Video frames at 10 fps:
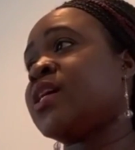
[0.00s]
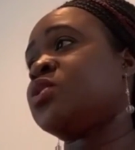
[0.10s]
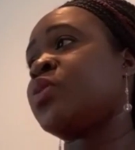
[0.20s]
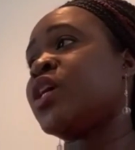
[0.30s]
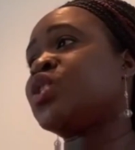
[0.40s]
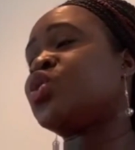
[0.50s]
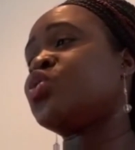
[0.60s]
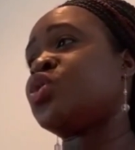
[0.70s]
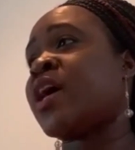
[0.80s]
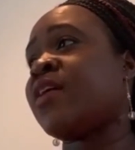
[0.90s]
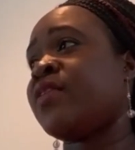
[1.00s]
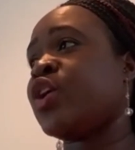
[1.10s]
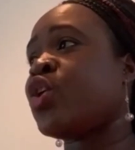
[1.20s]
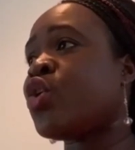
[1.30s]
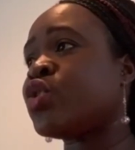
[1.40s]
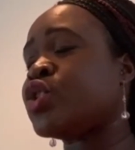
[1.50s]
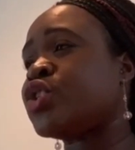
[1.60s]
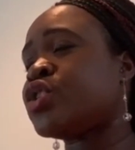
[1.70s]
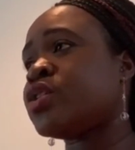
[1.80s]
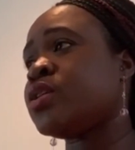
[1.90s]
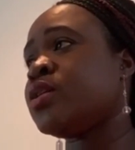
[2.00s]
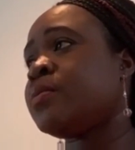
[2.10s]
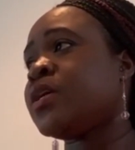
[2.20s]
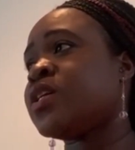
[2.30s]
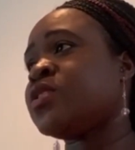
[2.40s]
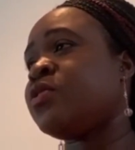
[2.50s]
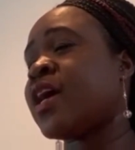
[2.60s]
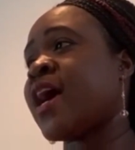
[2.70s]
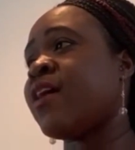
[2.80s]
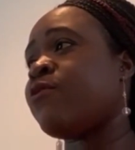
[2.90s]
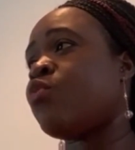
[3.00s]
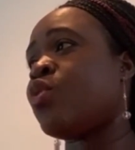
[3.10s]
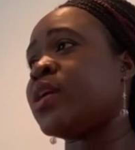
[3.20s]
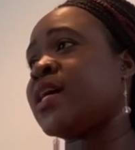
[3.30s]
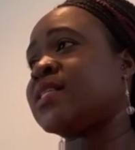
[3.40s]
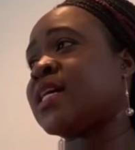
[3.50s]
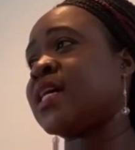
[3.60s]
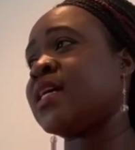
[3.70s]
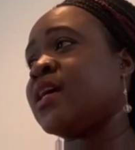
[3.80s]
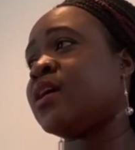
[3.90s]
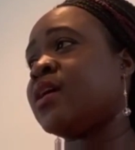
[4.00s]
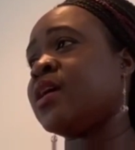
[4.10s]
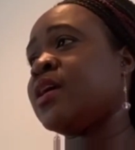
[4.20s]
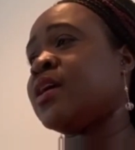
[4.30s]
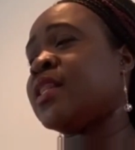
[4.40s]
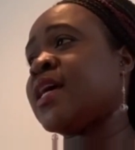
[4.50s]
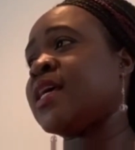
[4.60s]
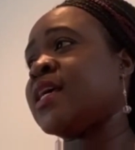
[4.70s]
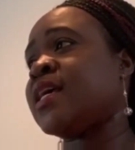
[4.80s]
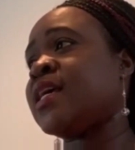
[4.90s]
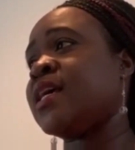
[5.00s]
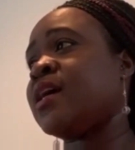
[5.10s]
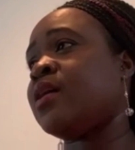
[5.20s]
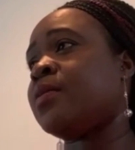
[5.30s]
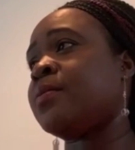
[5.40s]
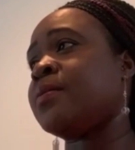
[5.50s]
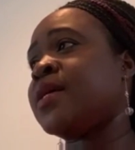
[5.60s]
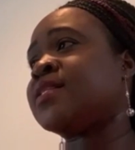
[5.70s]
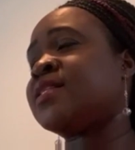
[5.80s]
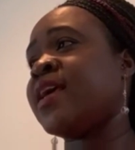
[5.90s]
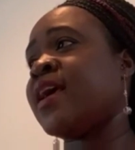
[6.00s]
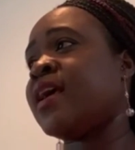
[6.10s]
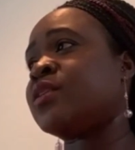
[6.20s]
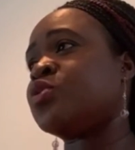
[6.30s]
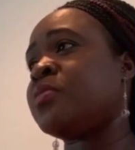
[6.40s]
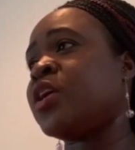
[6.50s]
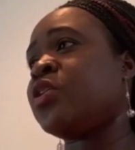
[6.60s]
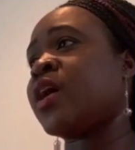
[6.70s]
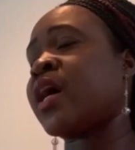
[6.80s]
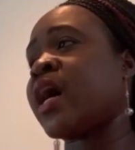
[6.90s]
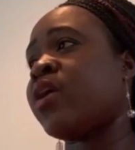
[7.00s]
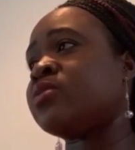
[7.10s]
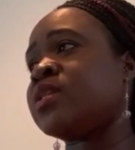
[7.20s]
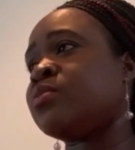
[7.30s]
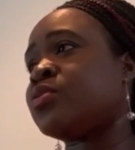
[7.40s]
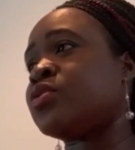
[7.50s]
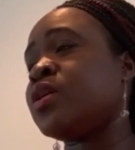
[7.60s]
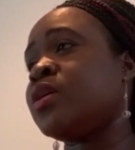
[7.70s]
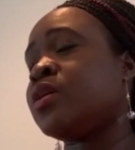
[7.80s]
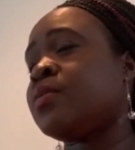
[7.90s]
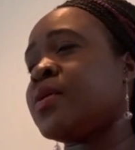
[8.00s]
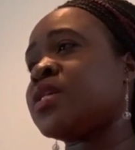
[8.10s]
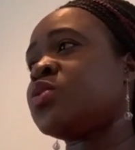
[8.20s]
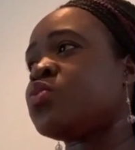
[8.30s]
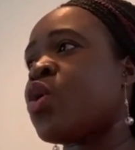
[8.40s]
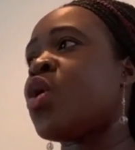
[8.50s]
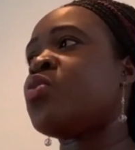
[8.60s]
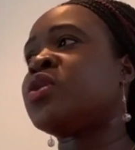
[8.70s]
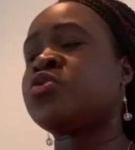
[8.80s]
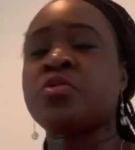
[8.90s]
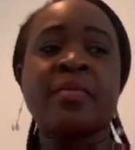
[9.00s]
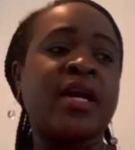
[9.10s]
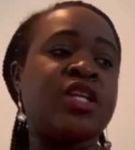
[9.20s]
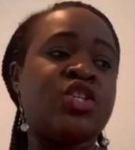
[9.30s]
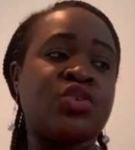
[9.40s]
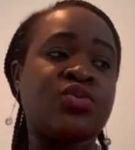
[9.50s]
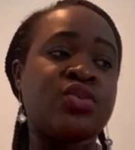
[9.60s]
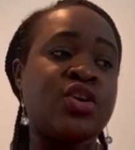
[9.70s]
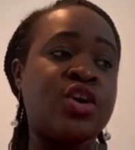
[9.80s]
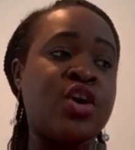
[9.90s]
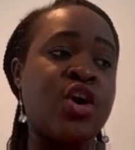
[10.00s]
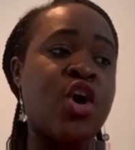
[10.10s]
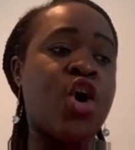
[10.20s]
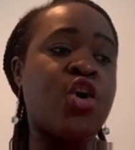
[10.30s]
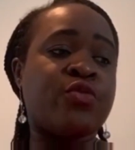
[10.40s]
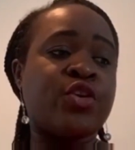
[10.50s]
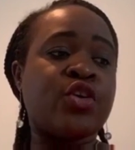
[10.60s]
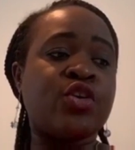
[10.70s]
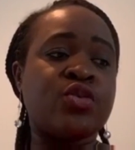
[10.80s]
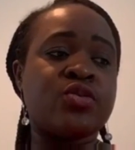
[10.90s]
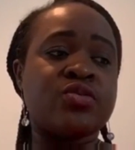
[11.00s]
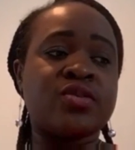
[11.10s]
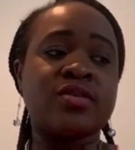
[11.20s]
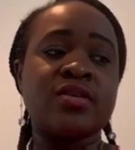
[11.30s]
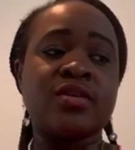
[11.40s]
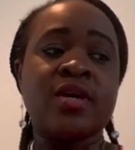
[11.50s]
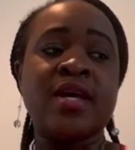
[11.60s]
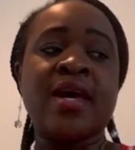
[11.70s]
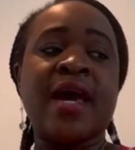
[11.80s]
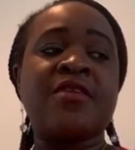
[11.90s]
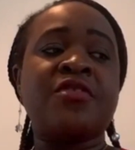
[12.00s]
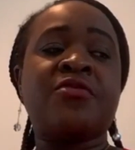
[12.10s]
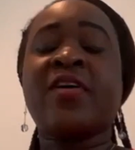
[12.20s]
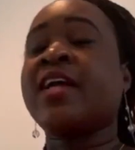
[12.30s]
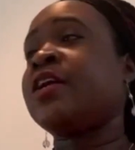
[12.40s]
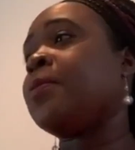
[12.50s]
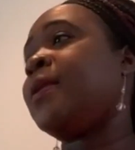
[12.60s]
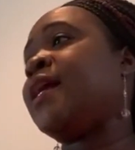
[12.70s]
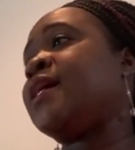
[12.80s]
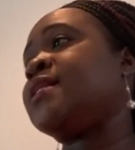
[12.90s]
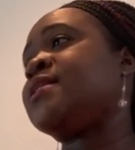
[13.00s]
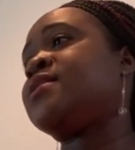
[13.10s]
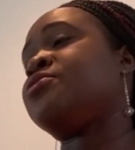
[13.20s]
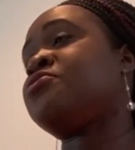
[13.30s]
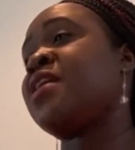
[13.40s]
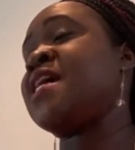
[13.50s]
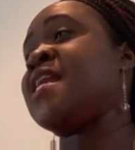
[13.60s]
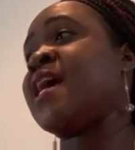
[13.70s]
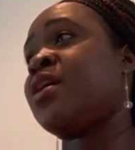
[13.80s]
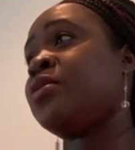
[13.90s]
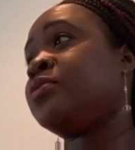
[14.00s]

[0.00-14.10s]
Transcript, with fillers: why it's good to have a coach because if you have one that is, uh, that um, is there to make you accountable, the person will always remind you of your goals and refine your plans. So, right now,